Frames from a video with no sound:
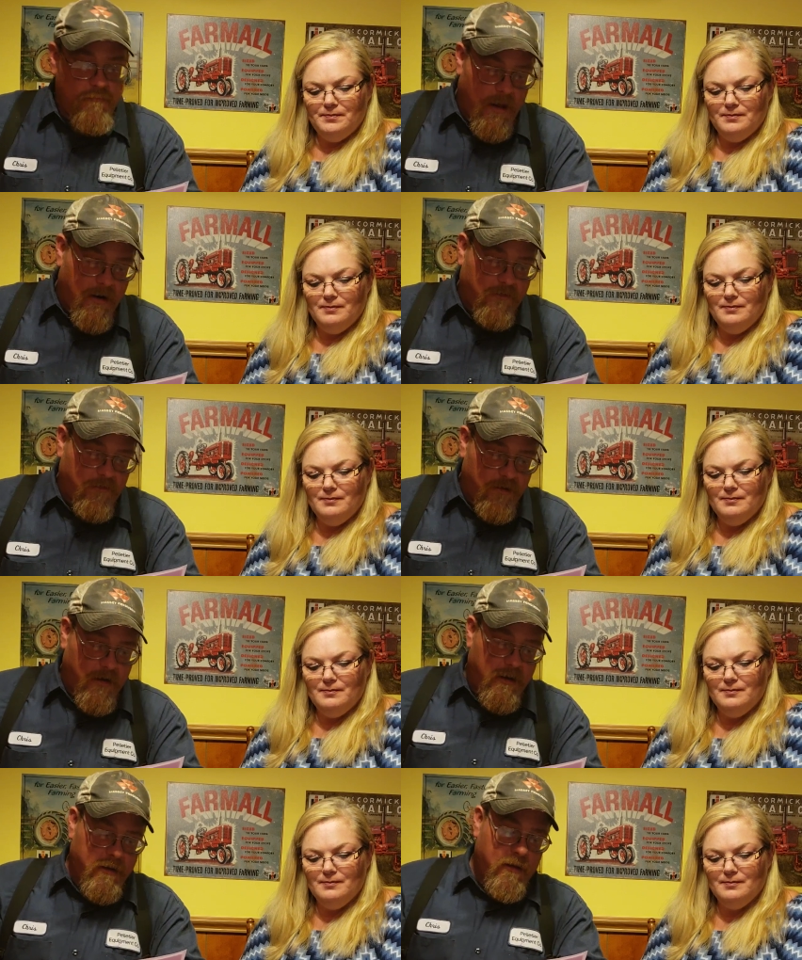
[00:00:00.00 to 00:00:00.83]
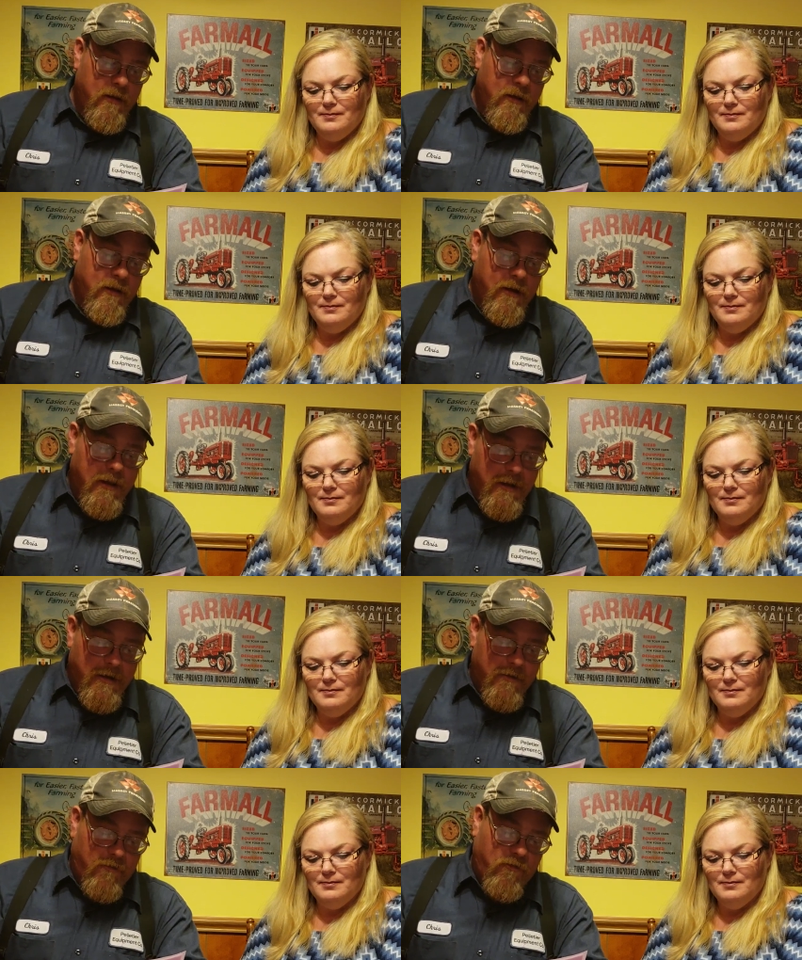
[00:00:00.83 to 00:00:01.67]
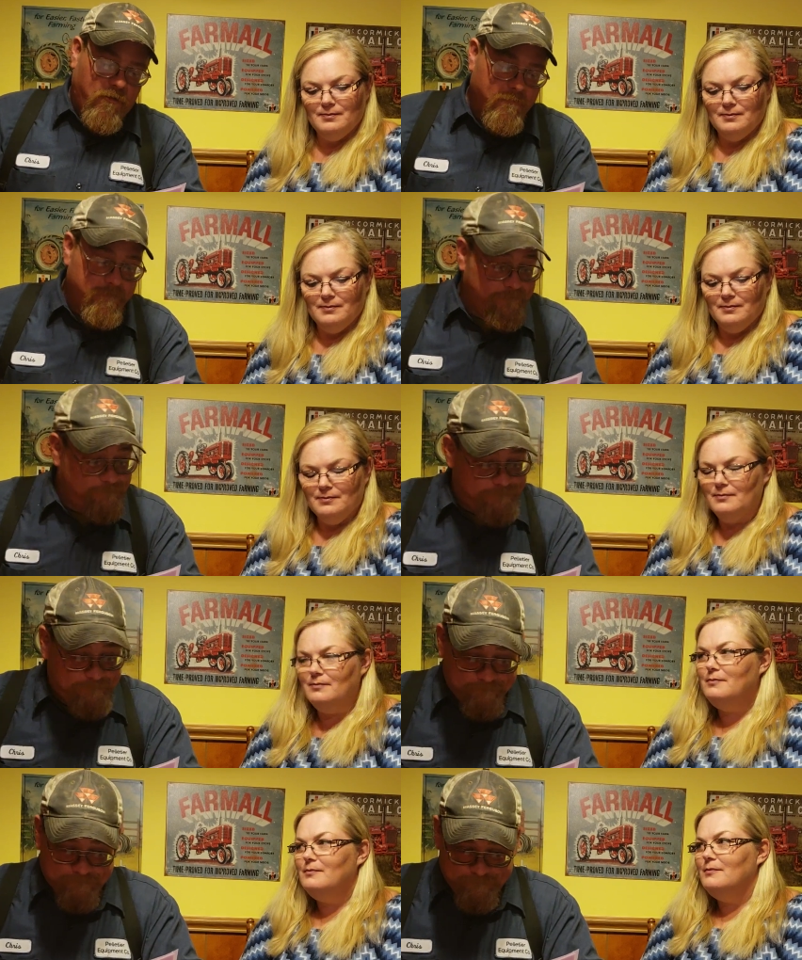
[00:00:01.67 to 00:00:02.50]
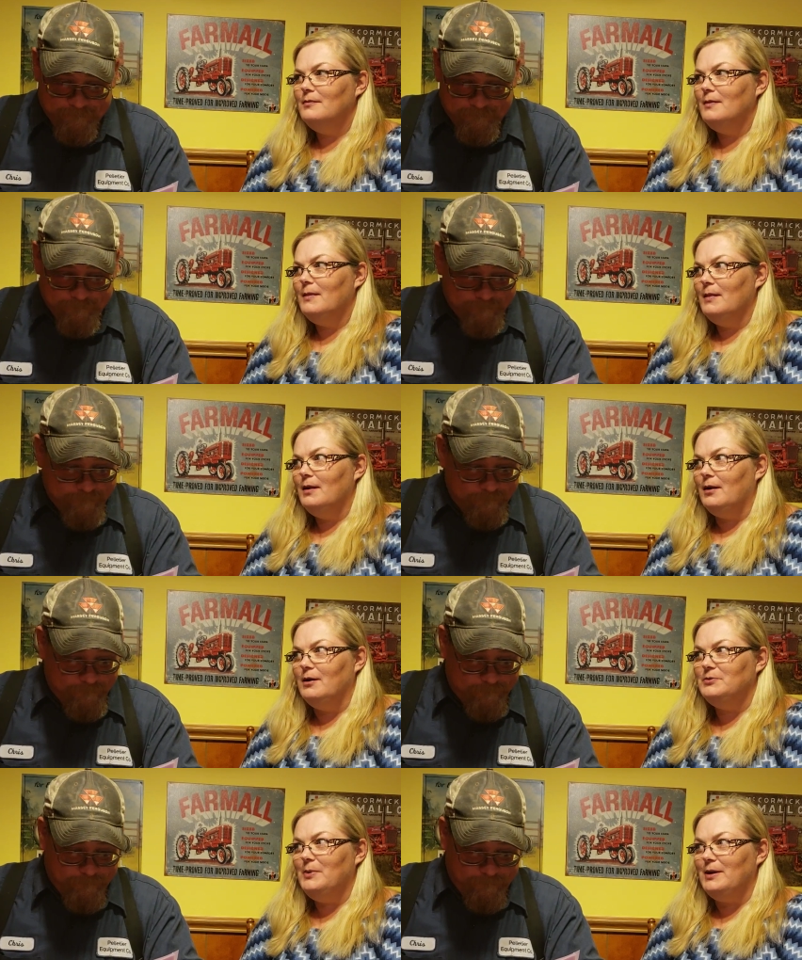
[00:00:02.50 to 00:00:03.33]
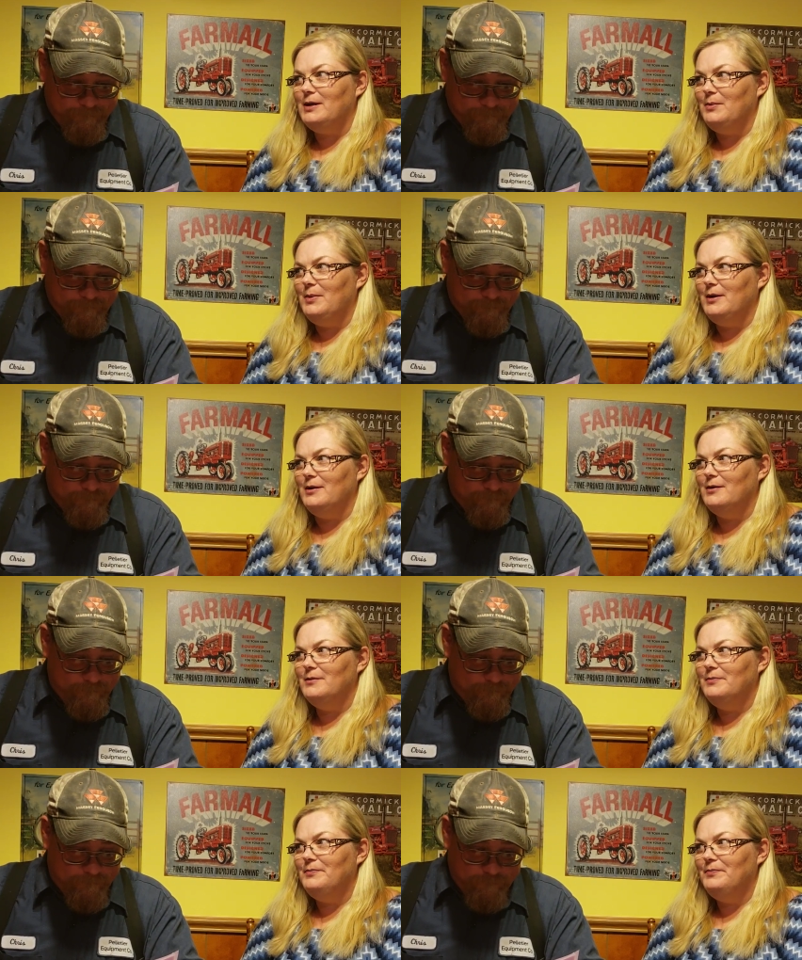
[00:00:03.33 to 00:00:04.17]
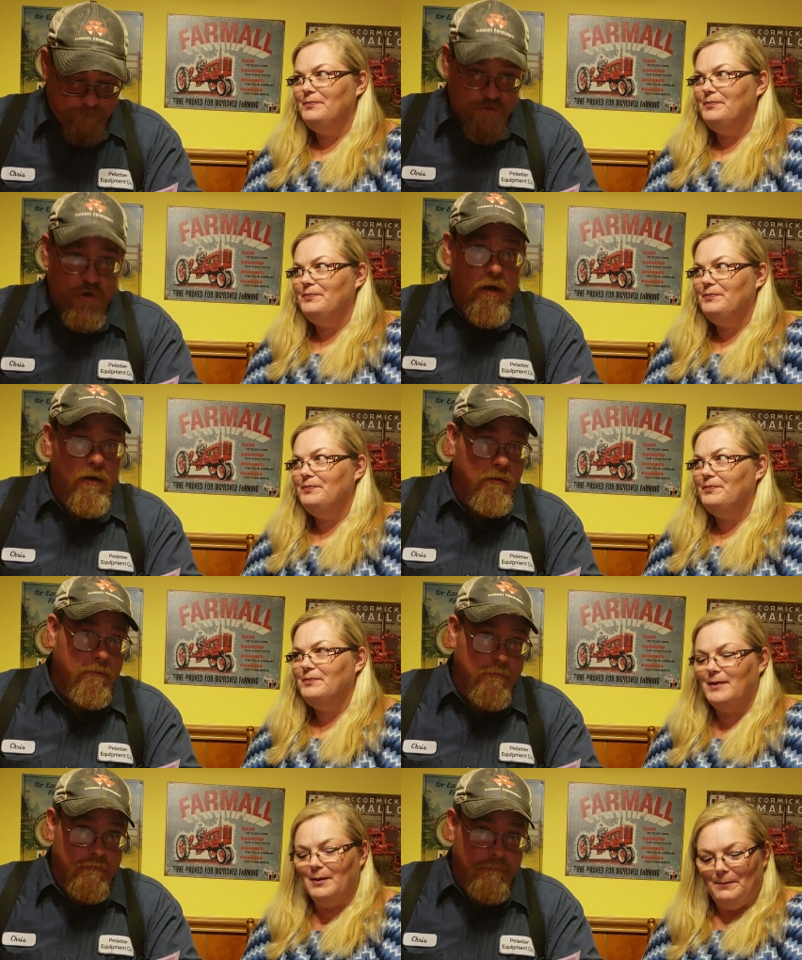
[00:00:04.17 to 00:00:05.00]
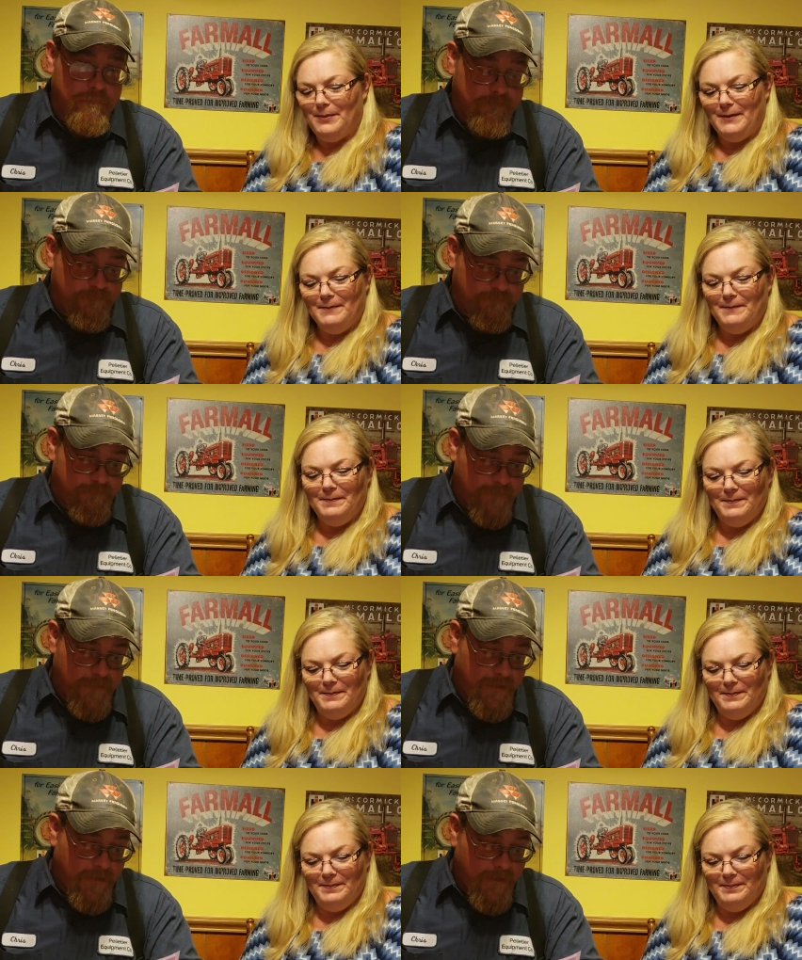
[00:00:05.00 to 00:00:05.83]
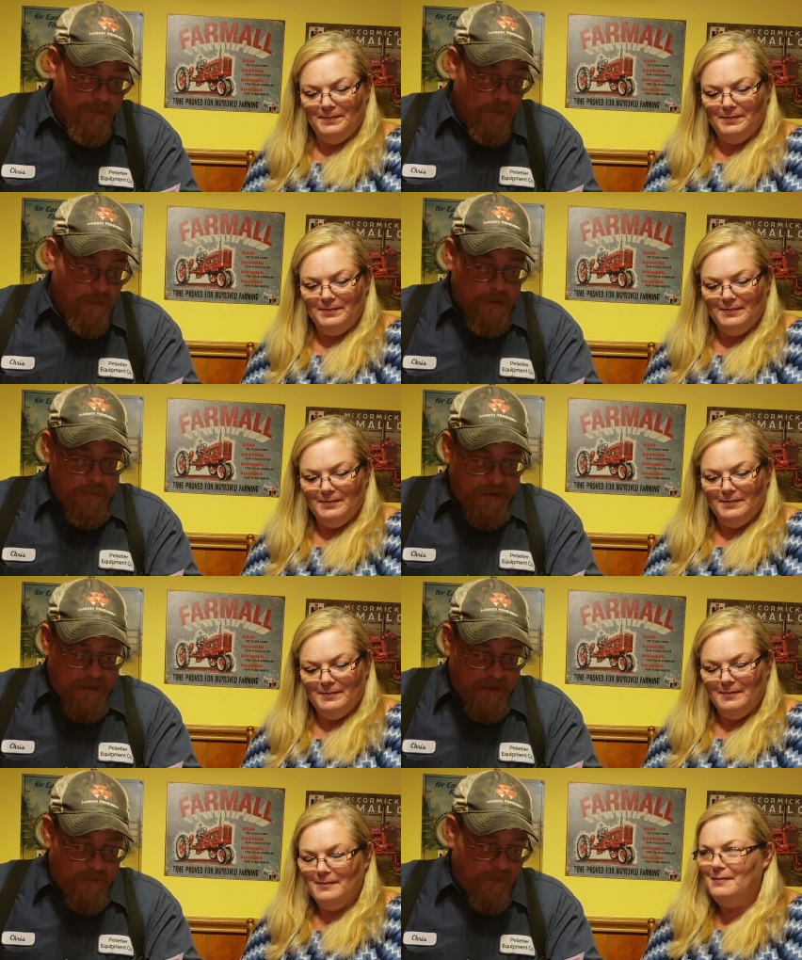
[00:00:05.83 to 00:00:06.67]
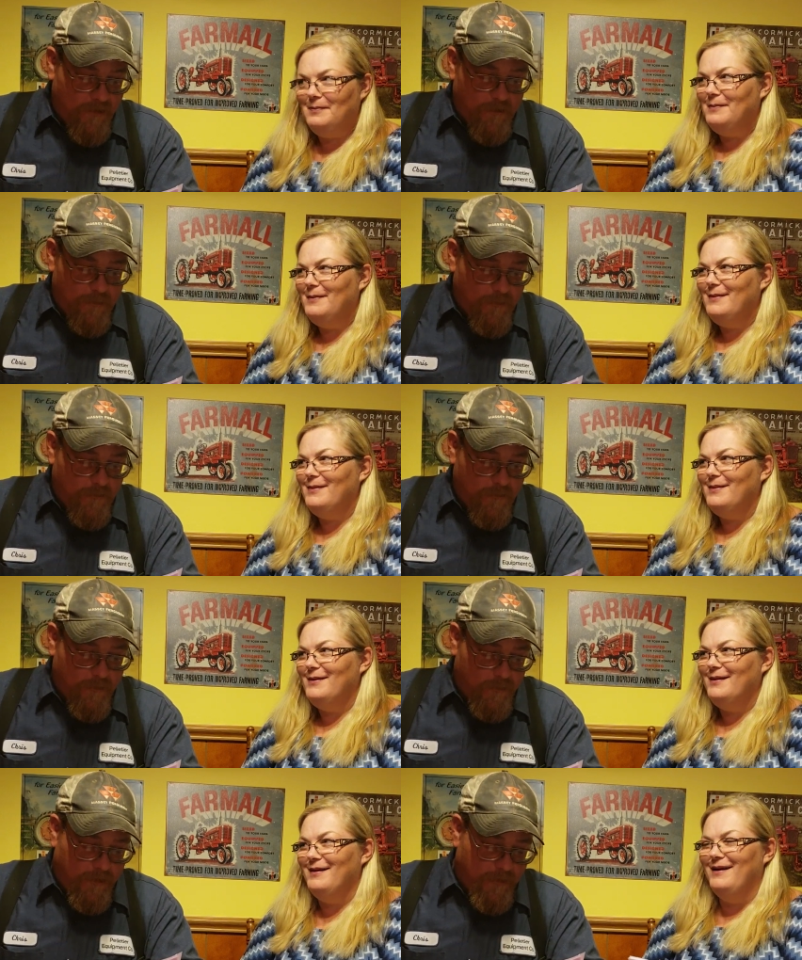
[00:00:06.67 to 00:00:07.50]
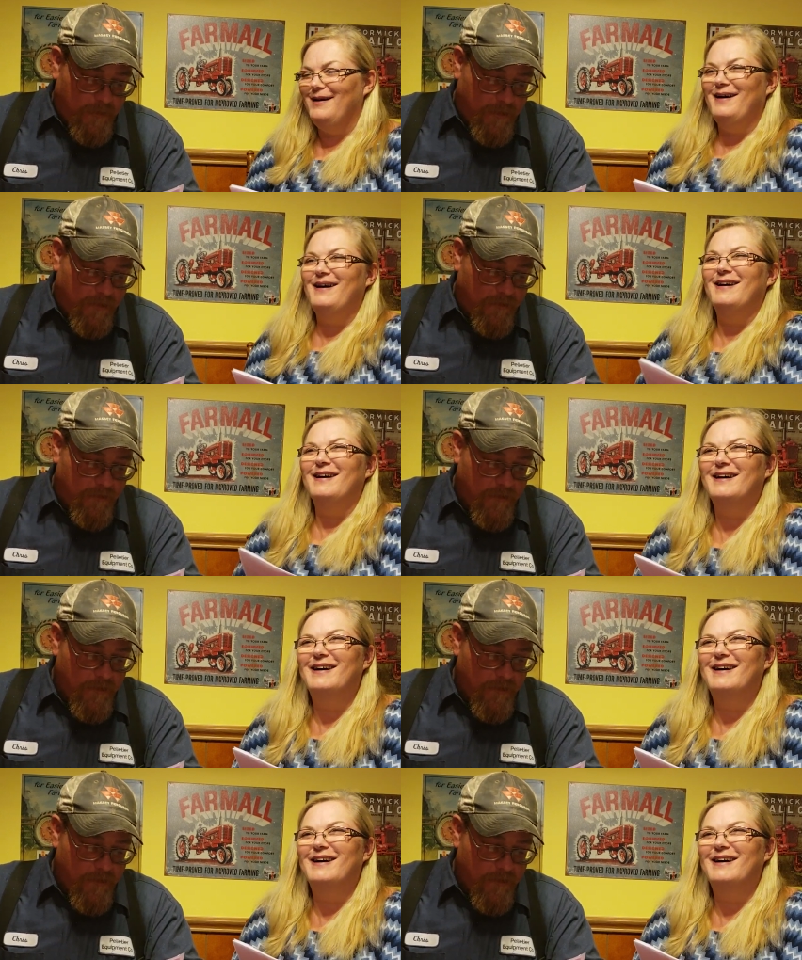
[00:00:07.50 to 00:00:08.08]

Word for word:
Speaker 1: I can see that. Vegas.
Speaker 2: Goes back to the beer. Drunk? Yep.
Speaker 1: Don't give me hints. It's much fun when you give me hints.